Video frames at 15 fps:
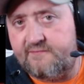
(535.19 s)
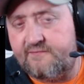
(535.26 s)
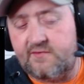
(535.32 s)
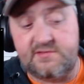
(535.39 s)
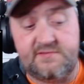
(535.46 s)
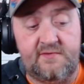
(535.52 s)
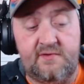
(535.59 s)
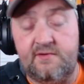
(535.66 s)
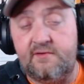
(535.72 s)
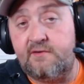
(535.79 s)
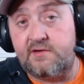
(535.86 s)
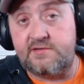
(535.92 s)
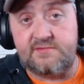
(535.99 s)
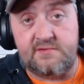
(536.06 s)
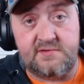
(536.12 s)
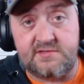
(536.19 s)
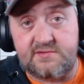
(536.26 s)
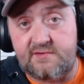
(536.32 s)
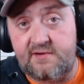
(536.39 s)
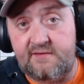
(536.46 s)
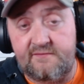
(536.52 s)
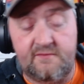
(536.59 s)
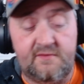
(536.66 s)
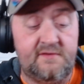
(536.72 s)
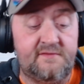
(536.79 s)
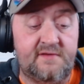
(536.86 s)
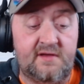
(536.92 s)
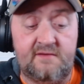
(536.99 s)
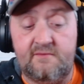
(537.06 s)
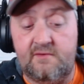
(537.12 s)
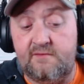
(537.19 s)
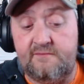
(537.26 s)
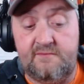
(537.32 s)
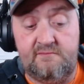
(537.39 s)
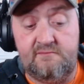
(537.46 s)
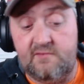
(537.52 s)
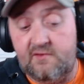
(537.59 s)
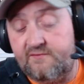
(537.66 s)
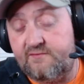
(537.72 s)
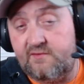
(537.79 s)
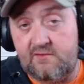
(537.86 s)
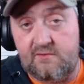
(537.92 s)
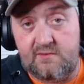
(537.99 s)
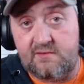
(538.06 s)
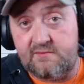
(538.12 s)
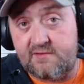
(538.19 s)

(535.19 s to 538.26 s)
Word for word: First of all, the lyrics are on the screen for you. Second of all, listen to it.